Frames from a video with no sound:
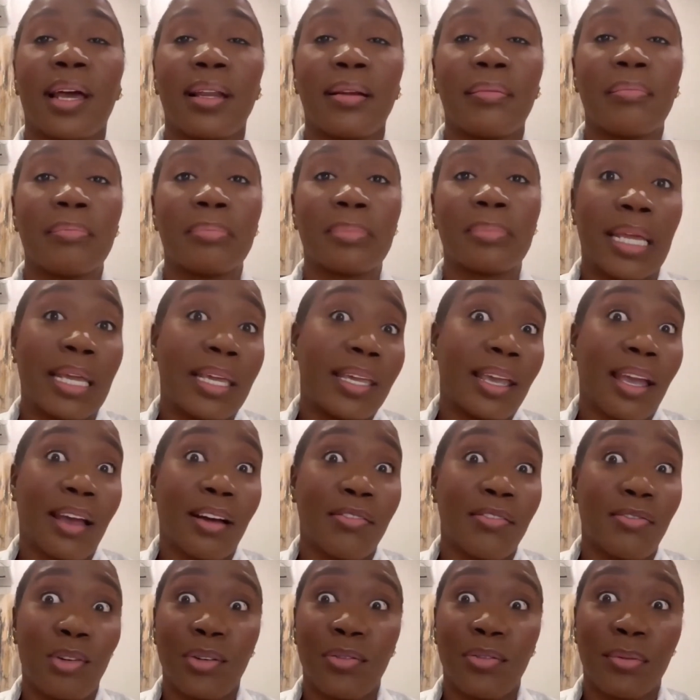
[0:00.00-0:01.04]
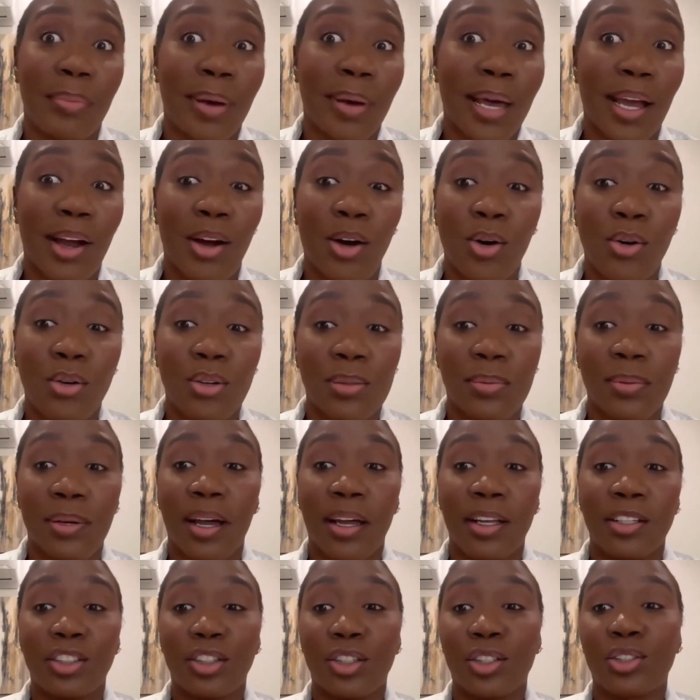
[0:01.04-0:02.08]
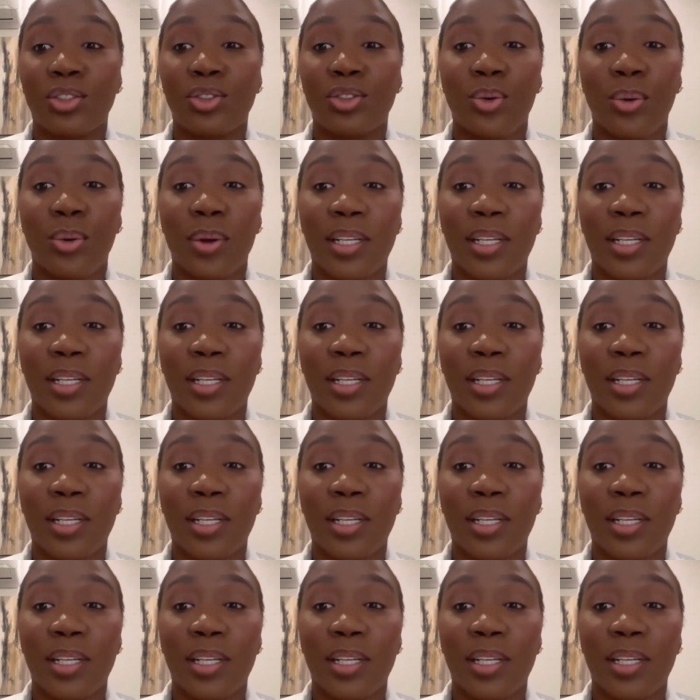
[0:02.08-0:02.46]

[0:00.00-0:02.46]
and they can't afford to buy a house because it's just so